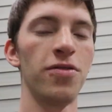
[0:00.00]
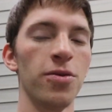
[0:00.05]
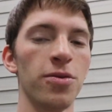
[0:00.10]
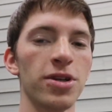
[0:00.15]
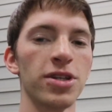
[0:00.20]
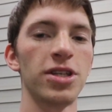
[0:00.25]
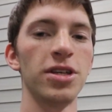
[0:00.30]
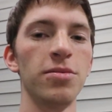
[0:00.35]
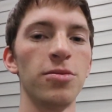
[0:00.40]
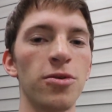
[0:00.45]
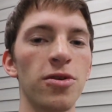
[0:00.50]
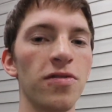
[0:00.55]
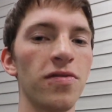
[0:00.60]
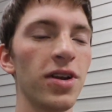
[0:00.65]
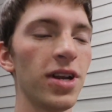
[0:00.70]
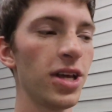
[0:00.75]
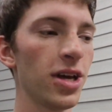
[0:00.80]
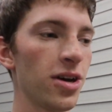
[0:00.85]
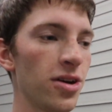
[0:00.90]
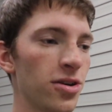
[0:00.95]
If you want to see more
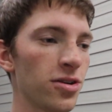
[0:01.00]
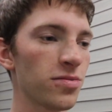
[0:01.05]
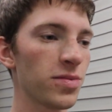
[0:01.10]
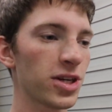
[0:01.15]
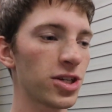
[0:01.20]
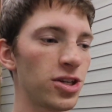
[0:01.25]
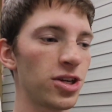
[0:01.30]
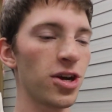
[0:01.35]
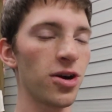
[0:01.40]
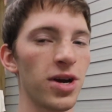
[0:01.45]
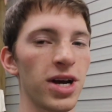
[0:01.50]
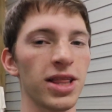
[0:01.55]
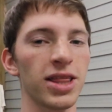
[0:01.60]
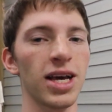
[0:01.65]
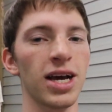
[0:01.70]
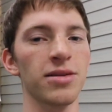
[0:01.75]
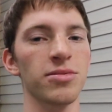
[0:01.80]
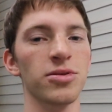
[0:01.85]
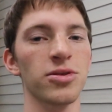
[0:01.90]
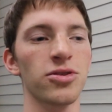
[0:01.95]
videos, make sure you go hit
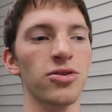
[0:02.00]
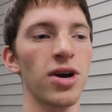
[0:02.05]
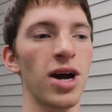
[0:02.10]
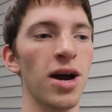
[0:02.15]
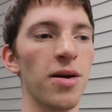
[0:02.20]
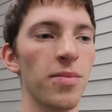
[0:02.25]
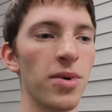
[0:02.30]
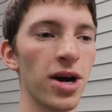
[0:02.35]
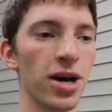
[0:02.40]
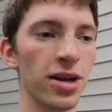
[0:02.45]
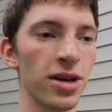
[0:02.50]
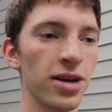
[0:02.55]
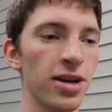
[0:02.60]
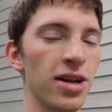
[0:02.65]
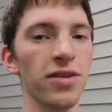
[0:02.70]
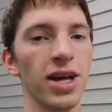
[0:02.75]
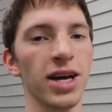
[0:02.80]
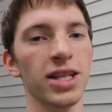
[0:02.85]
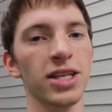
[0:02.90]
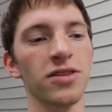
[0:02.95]
that subscribe button.
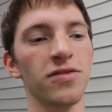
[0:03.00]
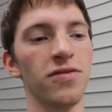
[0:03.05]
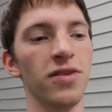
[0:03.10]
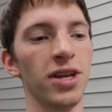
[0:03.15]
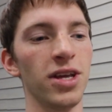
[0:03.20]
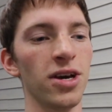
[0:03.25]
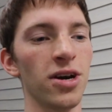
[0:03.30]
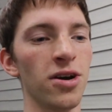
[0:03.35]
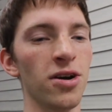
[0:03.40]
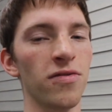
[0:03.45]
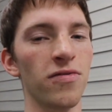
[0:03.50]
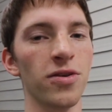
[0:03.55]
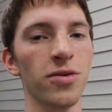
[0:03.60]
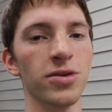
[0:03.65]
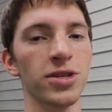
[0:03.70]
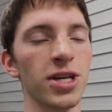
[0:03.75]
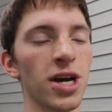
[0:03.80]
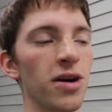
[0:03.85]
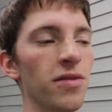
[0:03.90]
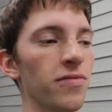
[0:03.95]
If you like this video, if it
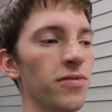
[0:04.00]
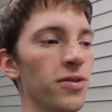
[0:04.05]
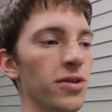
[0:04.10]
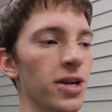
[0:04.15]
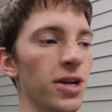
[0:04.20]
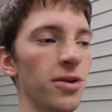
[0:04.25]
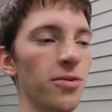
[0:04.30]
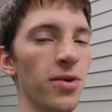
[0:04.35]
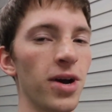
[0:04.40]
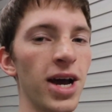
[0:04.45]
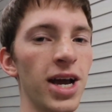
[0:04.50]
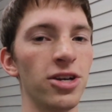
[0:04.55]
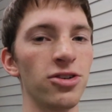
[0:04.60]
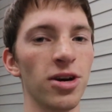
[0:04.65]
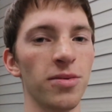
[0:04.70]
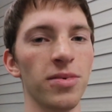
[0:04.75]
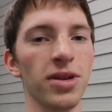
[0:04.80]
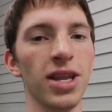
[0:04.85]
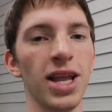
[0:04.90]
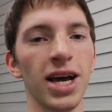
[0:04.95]
was helpful in any way,
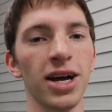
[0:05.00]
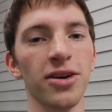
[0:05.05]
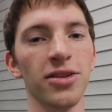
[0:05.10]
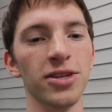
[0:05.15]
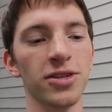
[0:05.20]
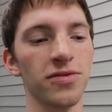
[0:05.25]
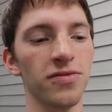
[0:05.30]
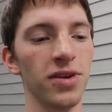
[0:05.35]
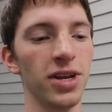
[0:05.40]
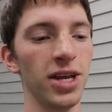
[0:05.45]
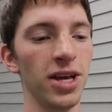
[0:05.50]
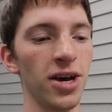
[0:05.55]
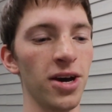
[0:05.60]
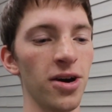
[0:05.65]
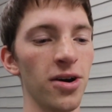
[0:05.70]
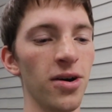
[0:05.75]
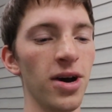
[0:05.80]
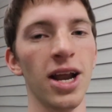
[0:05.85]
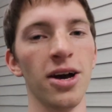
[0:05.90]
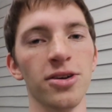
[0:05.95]
drop a like on this
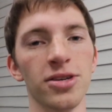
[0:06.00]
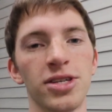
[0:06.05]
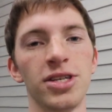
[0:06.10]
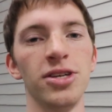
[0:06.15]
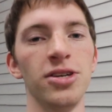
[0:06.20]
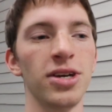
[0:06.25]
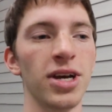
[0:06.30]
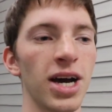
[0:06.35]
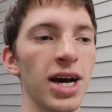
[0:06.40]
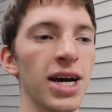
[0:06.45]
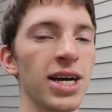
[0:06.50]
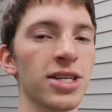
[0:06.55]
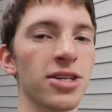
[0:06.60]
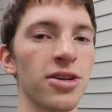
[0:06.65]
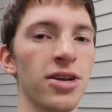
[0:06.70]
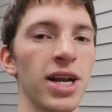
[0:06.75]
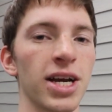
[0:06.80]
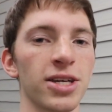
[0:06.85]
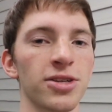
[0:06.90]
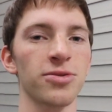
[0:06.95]
video, and I will see you guys
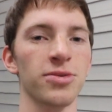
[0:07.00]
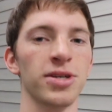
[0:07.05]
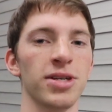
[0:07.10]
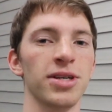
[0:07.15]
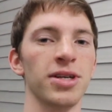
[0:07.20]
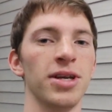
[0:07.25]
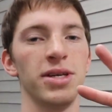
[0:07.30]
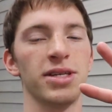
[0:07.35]
on the next one.